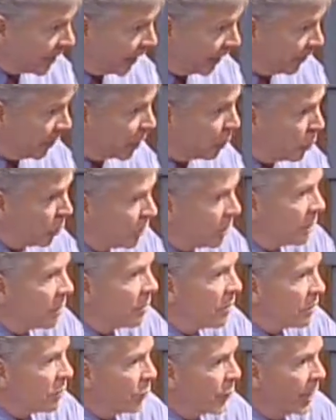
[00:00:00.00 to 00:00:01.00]
And they wouldn't
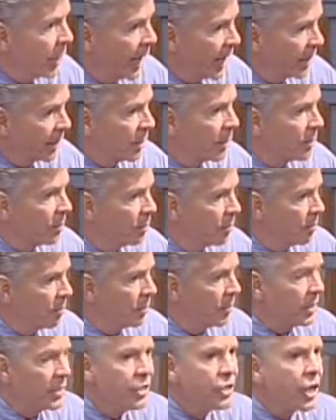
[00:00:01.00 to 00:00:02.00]
have if we
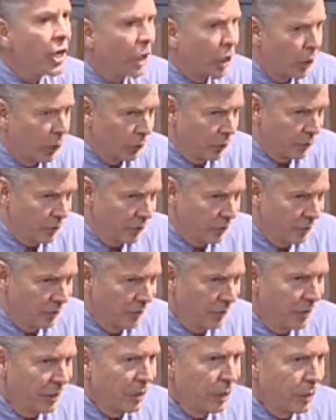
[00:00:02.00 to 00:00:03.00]
hadn't dared
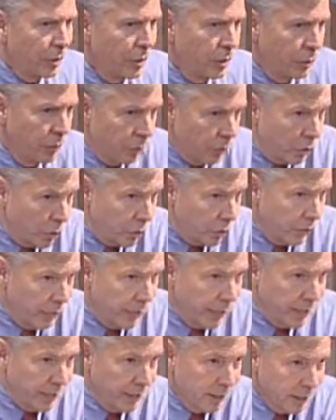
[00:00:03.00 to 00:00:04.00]
to
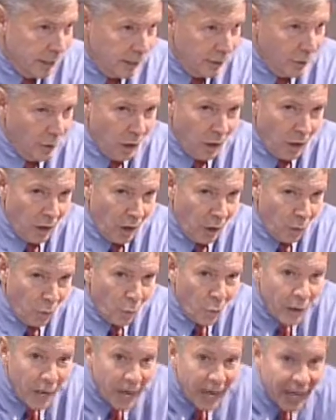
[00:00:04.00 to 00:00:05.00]
create a
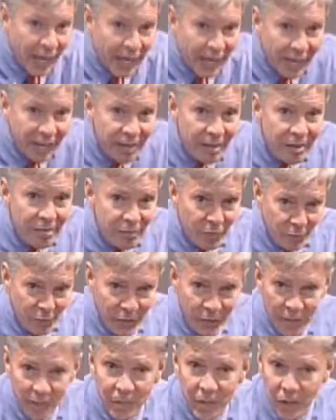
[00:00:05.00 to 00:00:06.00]
way for
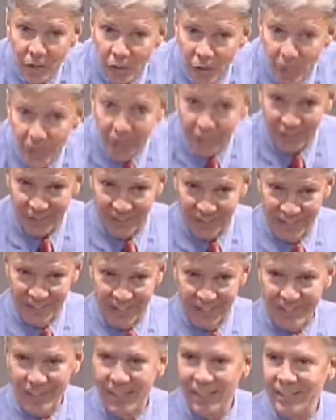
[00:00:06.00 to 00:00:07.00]
them to look at this.
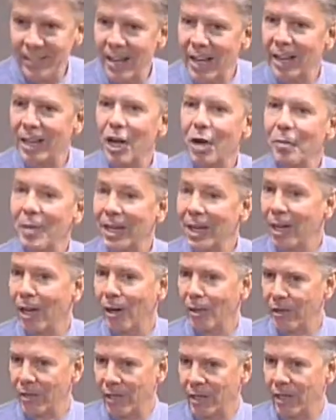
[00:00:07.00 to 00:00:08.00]
It's like not coming
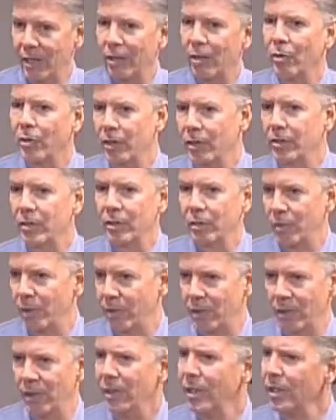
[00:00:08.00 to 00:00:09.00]
out, thinking, oh, they'll deal
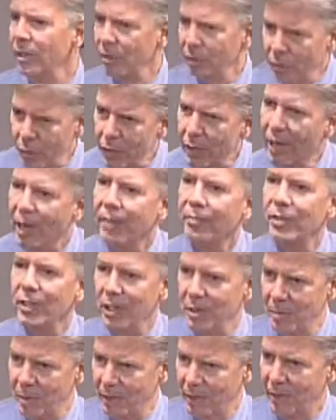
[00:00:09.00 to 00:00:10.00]
with it. No, you have to
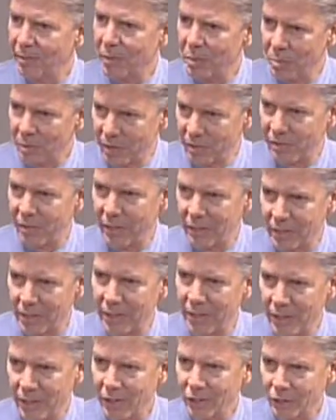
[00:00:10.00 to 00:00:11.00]
come out. You have to put a face
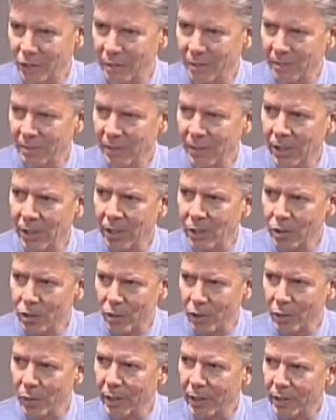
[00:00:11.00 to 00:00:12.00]
on the issue.
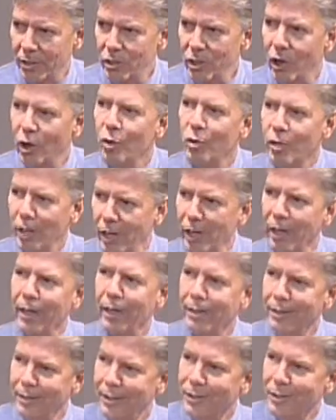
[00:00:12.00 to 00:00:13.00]
So it's
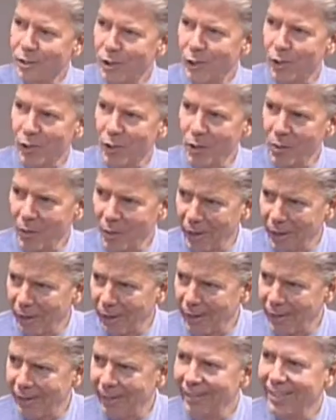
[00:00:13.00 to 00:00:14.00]
okay to look
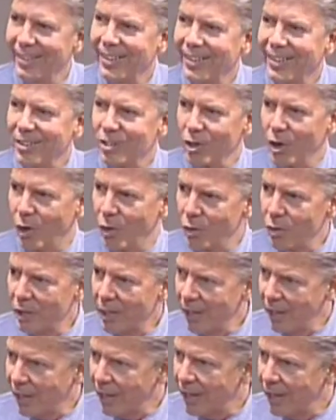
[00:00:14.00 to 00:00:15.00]
away. It's
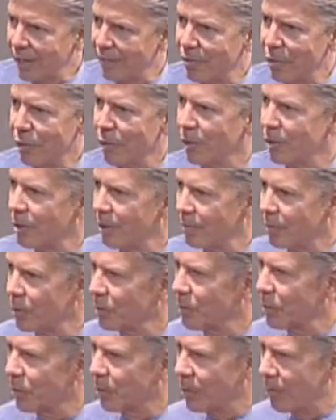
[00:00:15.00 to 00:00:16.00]
okay if you're
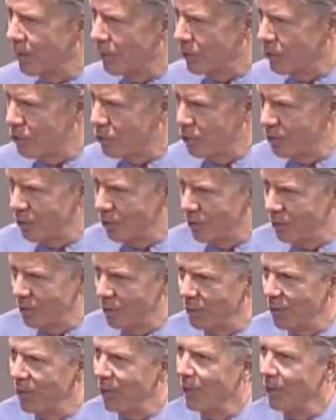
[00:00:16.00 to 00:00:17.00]
uncomfortable with the
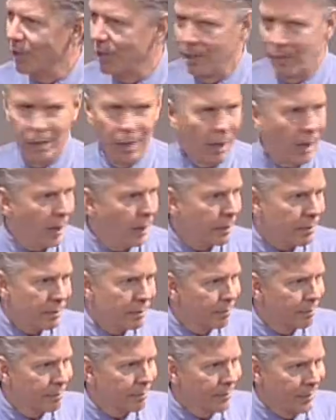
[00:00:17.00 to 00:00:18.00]
issue to
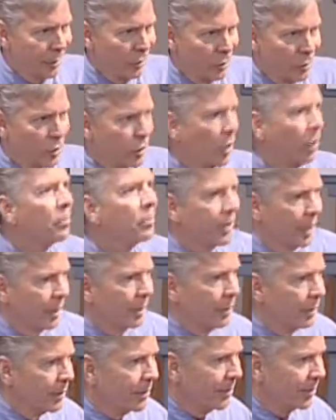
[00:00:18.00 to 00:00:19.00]
not jump
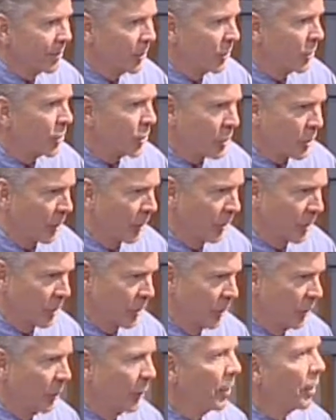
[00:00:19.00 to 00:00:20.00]
in to the
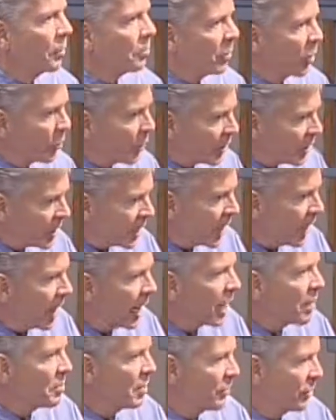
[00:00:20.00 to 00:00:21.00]
discussion. But with
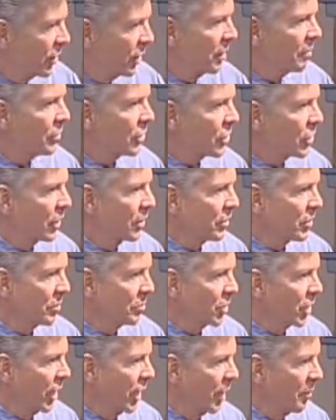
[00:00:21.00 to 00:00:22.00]
time, if you give yourself some
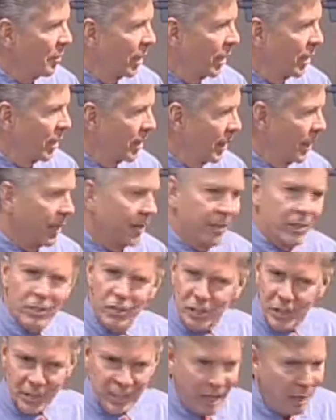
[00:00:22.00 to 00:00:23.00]
time, I think, and this
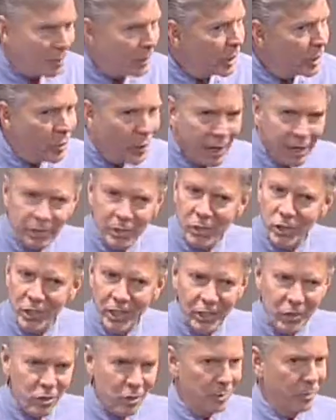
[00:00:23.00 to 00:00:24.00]
does not mean you have to
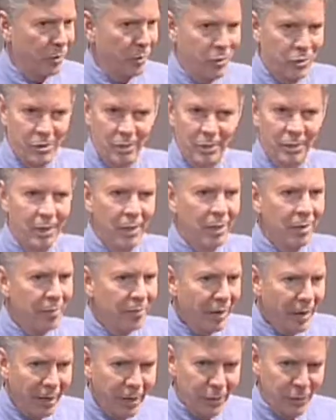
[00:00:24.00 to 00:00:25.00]
change your personal
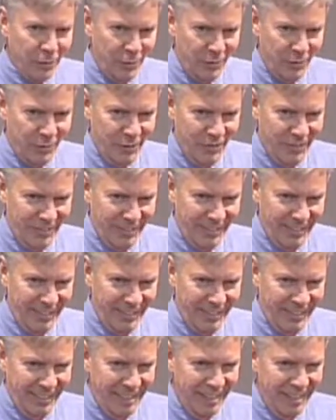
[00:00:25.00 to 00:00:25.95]
values, right?